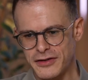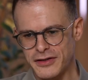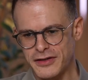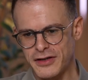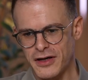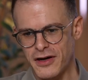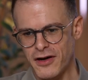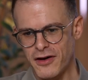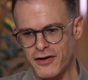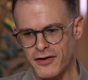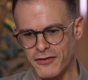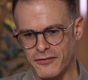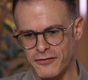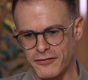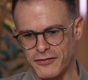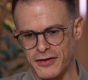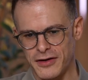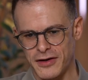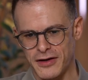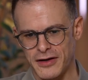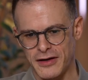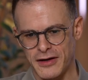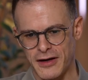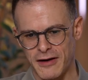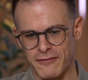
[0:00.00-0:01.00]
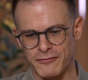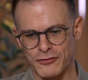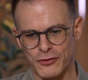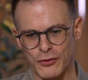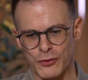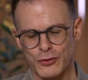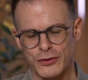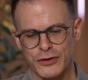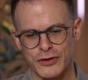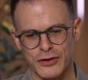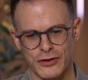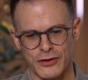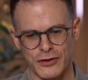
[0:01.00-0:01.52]
a lot of
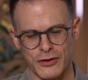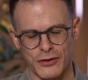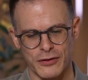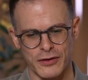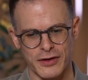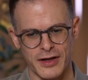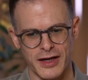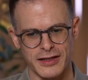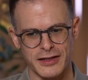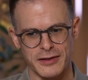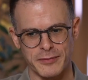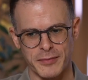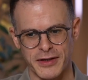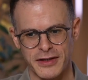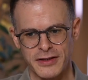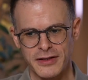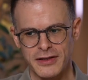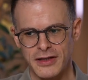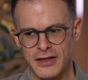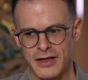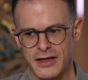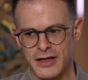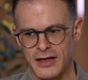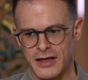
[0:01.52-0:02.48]
talks on that space.